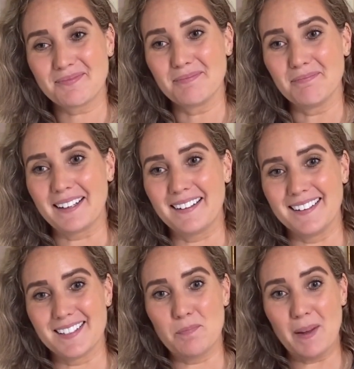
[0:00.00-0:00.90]

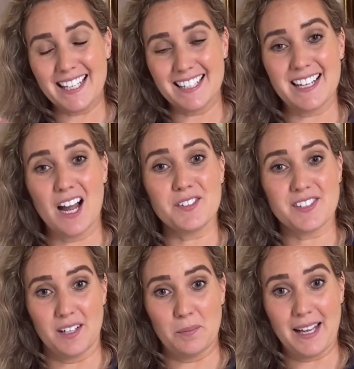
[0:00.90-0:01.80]
Because being a
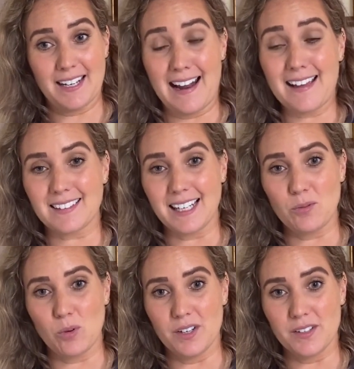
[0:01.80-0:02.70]
dancer and being an
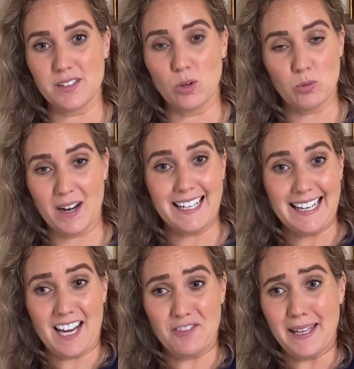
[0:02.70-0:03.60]
athlete already
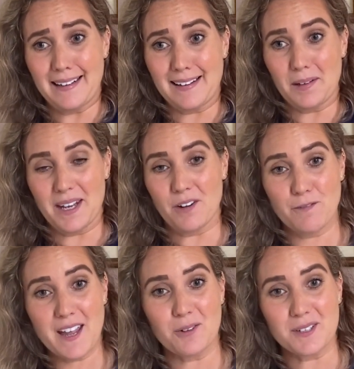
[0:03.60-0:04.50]
gave me a little bit of
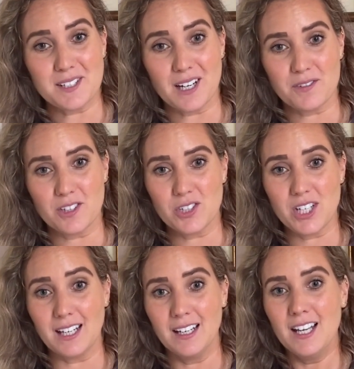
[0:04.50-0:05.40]
fear and stuff. So
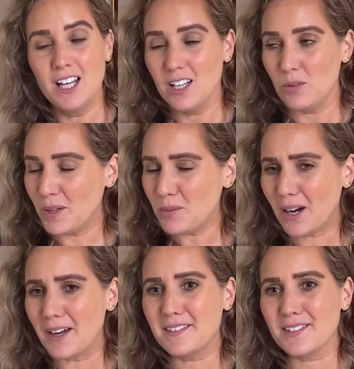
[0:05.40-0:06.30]
when
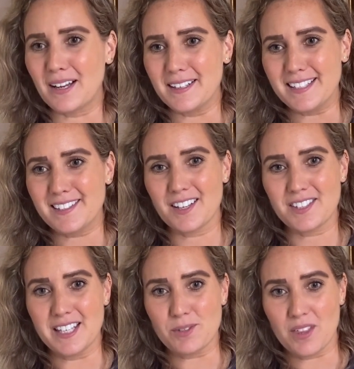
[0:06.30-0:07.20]
I started
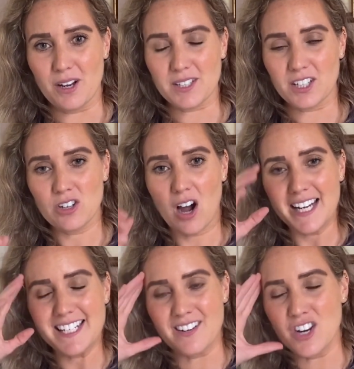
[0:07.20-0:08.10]
discussing this with her, I was like, I
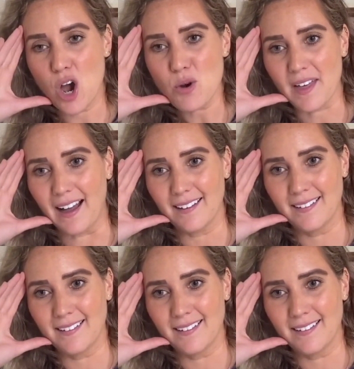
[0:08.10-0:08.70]
didn't know that.